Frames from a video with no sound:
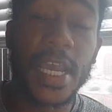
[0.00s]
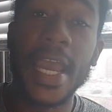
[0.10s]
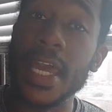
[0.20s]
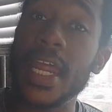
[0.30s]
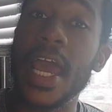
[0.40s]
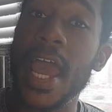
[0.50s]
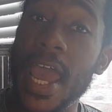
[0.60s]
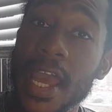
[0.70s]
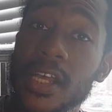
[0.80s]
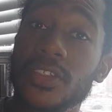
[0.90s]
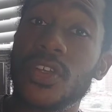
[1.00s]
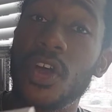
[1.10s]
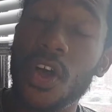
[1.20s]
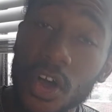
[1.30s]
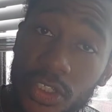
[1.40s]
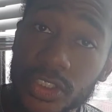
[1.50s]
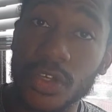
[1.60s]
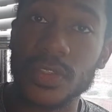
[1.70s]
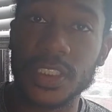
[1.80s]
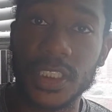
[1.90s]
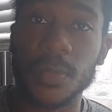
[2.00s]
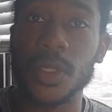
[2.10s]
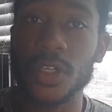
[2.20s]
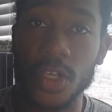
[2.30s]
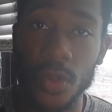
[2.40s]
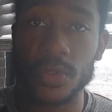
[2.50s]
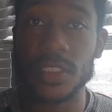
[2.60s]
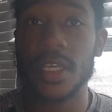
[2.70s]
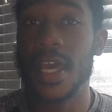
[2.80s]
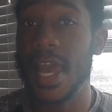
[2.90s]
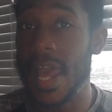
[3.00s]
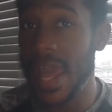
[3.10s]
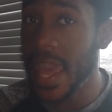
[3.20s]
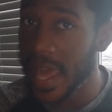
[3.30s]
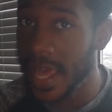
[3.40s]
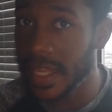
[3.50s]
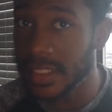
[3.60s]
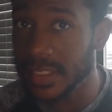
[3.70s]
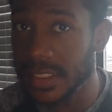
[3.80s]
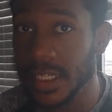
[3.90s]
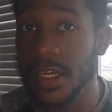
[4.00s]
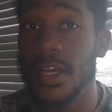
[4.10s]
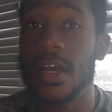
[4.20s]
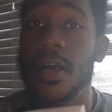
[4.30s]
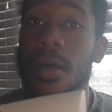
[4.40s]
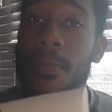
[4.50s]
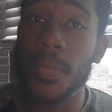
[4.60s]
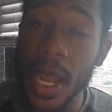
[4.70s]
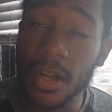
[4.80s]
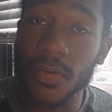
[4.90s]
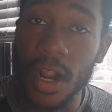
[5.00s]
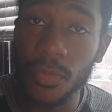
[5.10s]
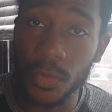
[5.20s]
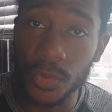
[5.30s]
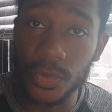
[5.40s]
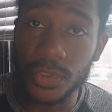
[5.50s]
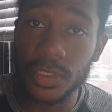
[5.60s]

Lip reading: and it has also the similar notes as Baccarat Rouge